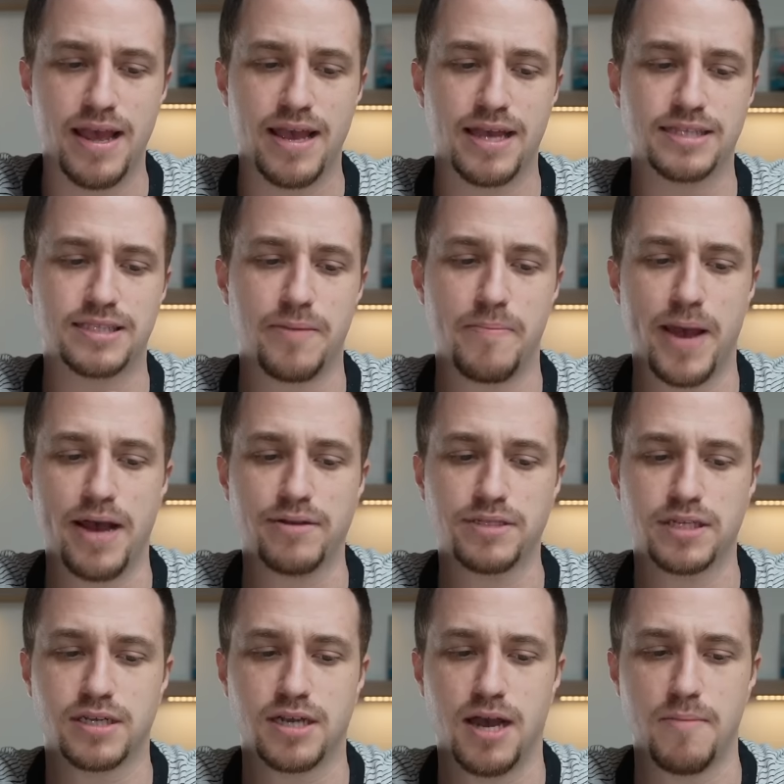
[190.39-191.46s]
is about
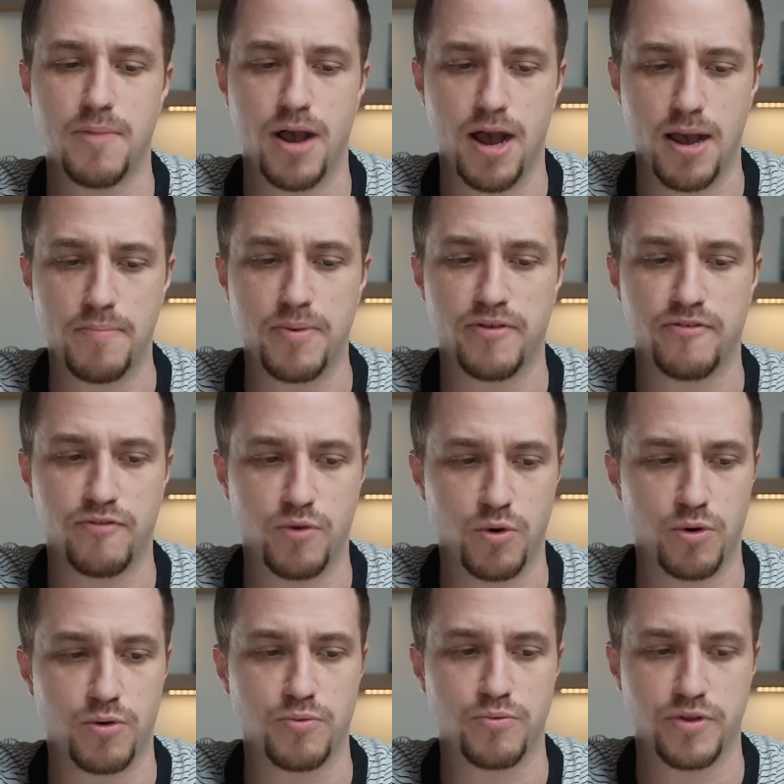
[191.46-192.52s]
to come up
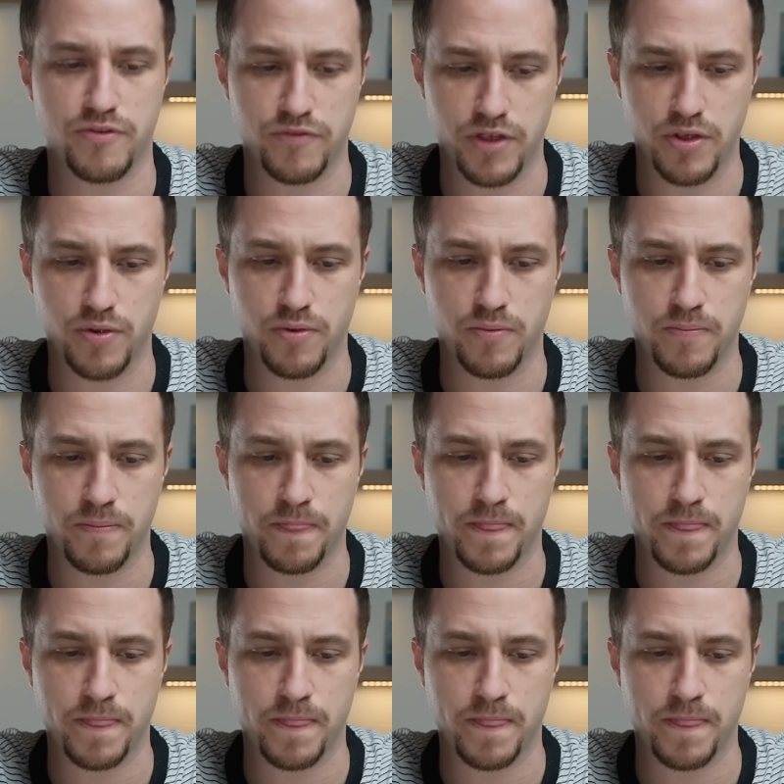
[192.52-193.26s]
for review.